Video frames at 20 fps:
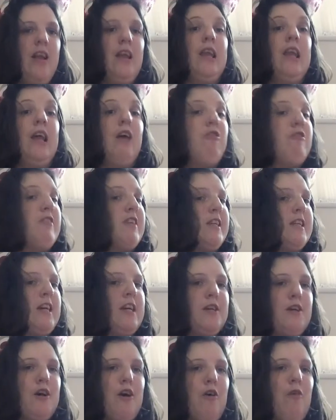Little did I
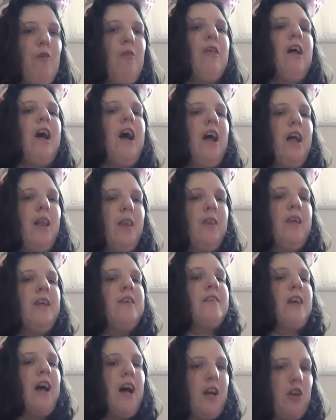know that
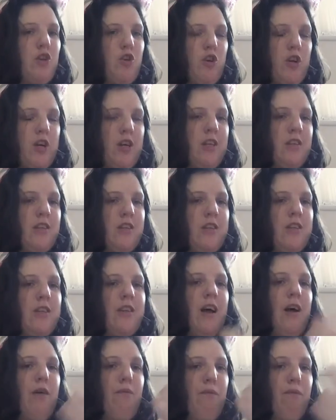this actress
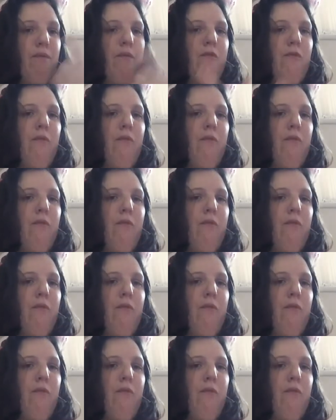that's